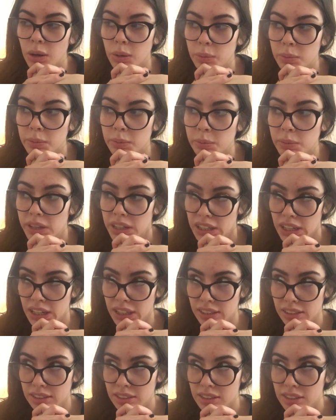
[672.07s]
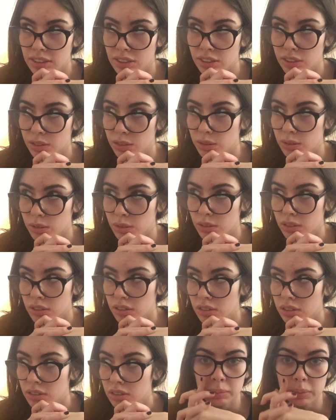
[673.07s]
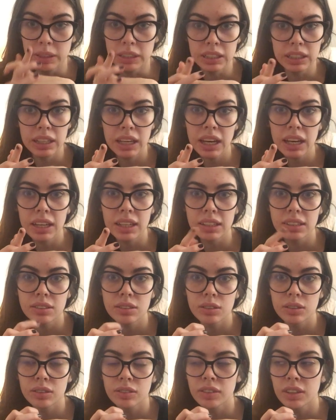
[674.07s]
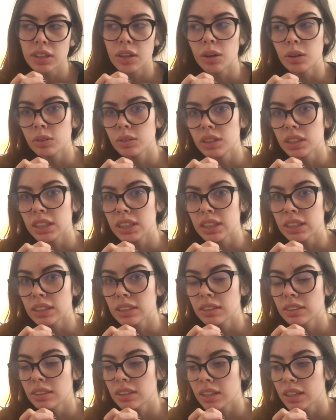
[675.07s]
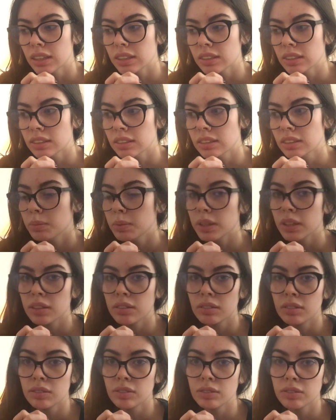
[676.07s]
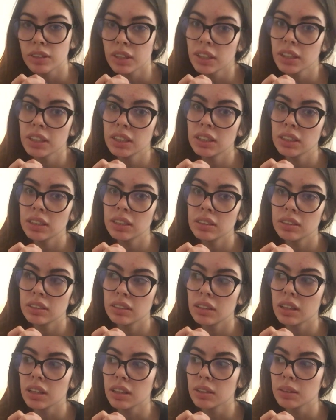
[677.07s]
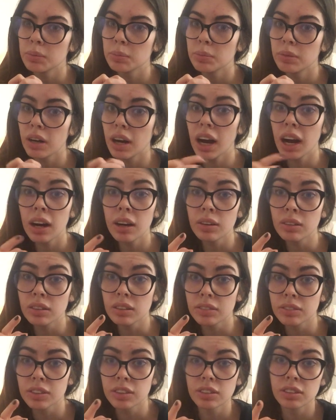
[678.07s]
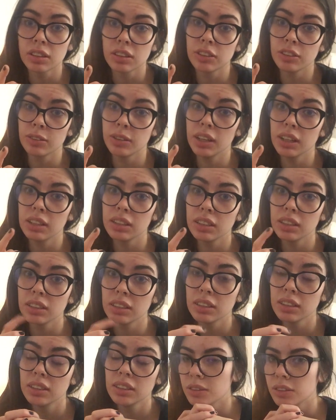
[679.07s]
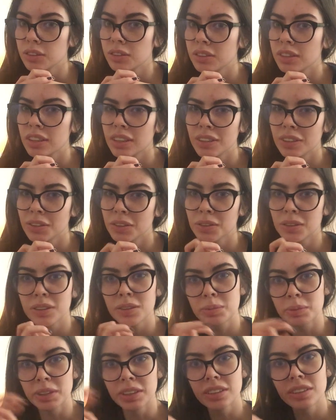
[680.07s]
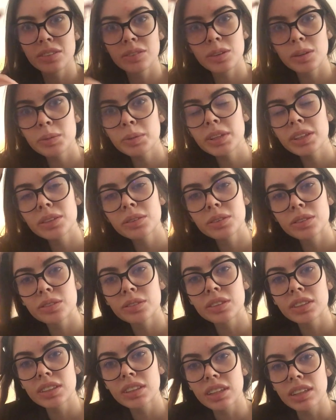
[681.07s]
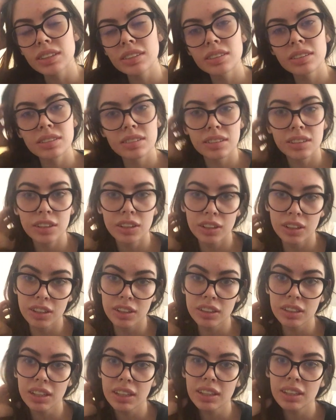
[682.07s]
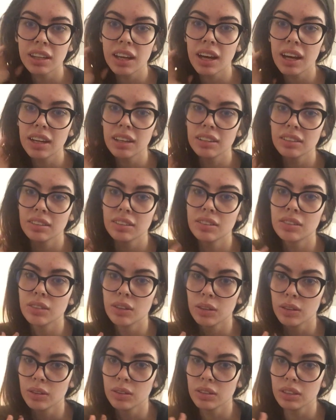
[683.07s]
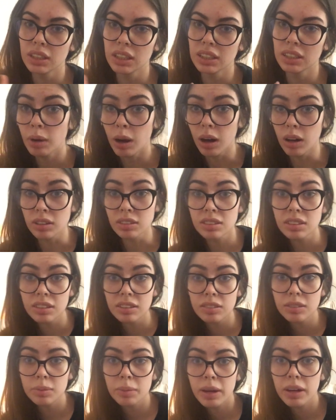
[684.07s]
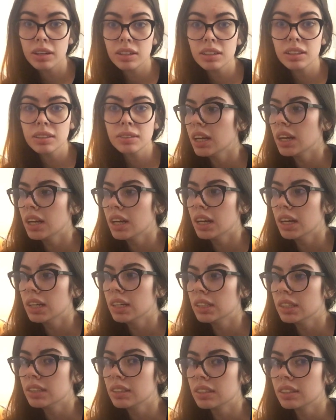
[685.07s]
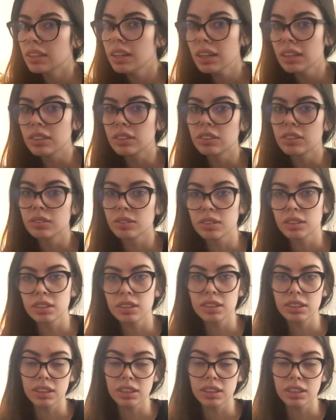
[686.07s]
opened my eyes to being gay and sort of like owning it and being very like proud of your sexuality. It was just like a new experience for me, and it was really nice to see her like that and so like positive about it. And yeah, just really